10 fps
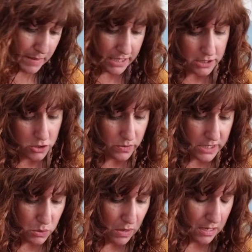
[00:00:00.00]
I could do it
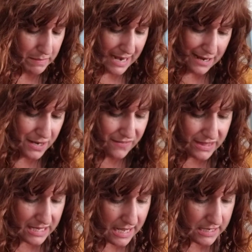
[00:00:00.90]
as well. But I don't even
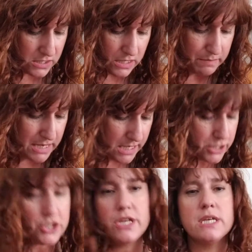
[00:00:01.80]
think I could because
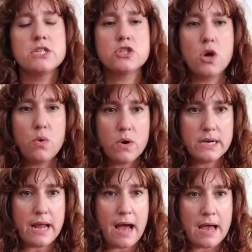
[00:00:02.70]
she is so
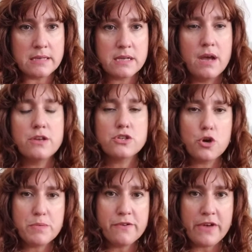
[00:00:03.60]
organized,
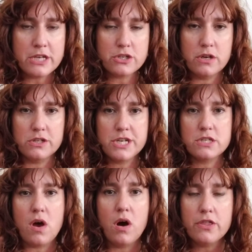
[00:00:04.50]
so professional. She
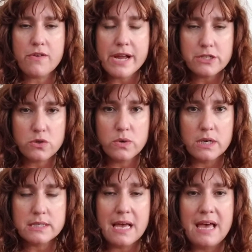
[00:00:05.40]
has all the right
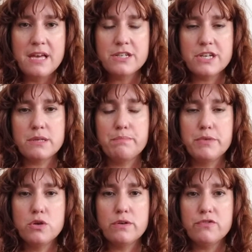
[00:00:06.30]
tools. She has a
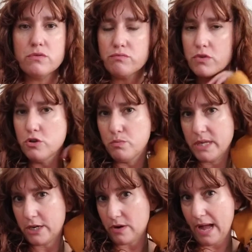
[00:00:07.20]
beautiful room
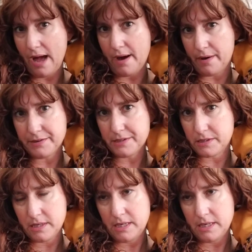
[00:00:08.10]
in her house